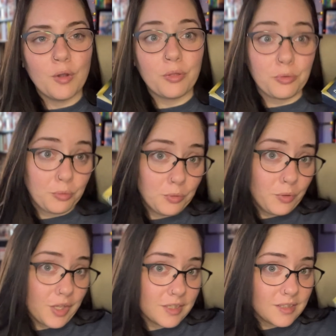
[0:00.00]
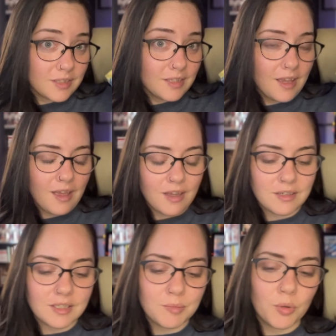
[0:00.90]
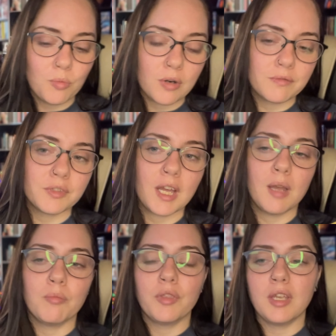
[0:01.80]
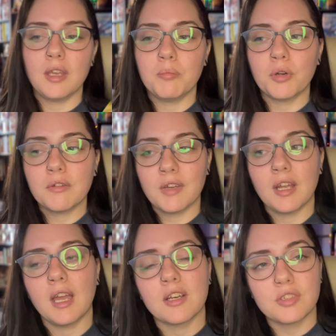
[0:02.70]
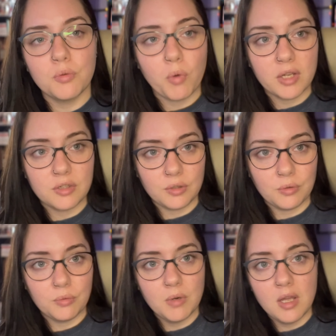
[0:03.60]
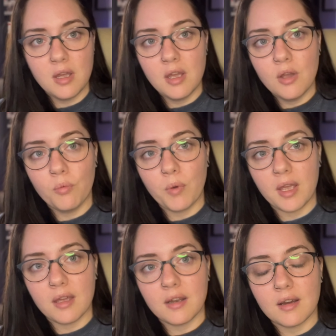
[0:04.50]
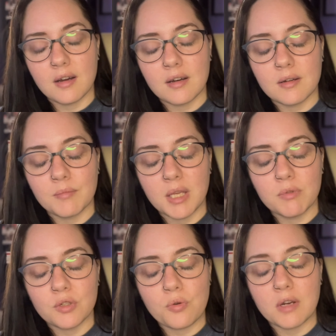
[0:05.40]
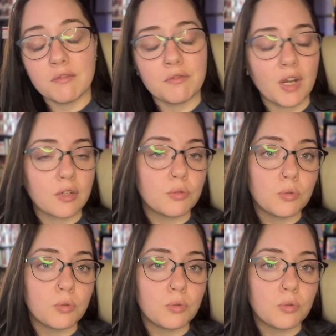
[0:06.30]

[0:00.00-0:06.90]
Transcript: through this, and it's been a wonderful time. The book event I actually went to when he was touring for Fractal